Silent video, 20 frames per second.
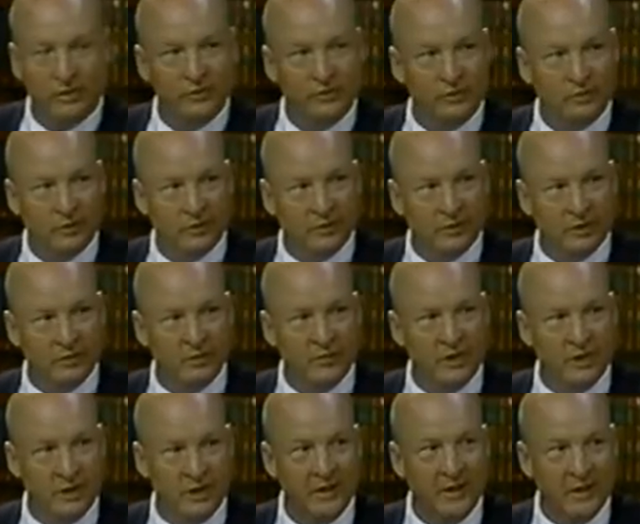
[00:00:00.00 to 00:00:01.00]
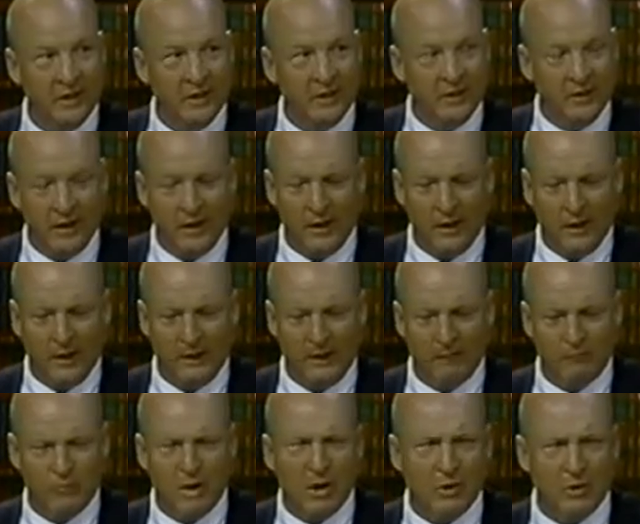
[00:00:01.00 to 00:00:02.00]
but ultimately we
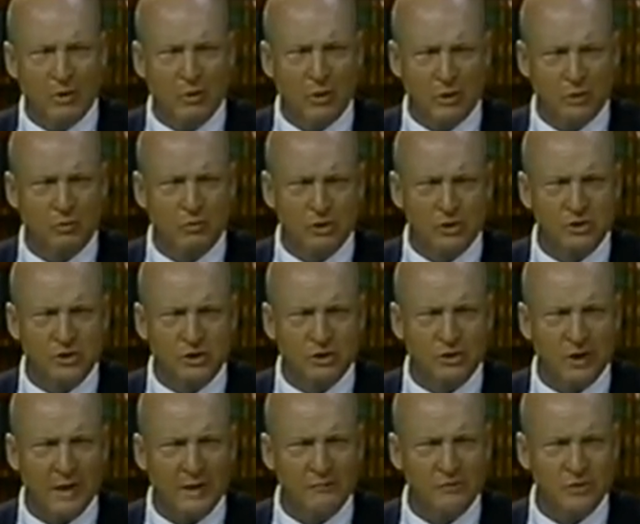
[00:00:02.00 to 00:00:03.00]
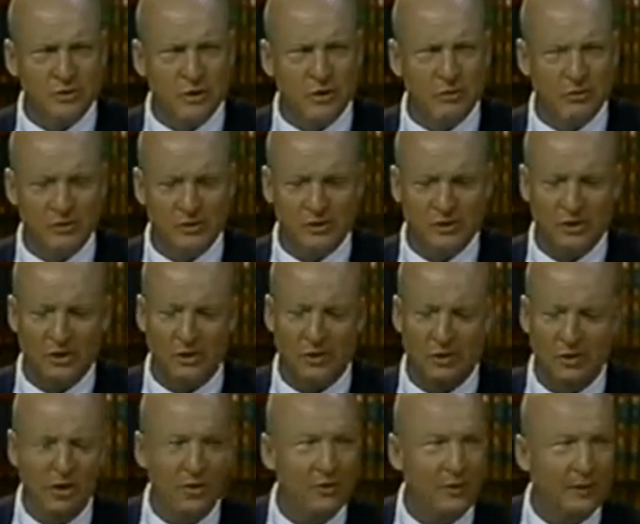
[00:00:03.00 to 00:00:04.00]
paranoid Christian types know where it's
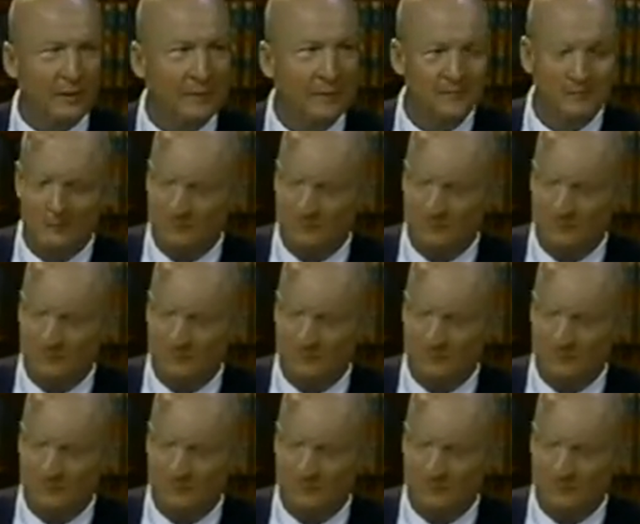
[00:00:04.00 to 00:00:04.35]
all going.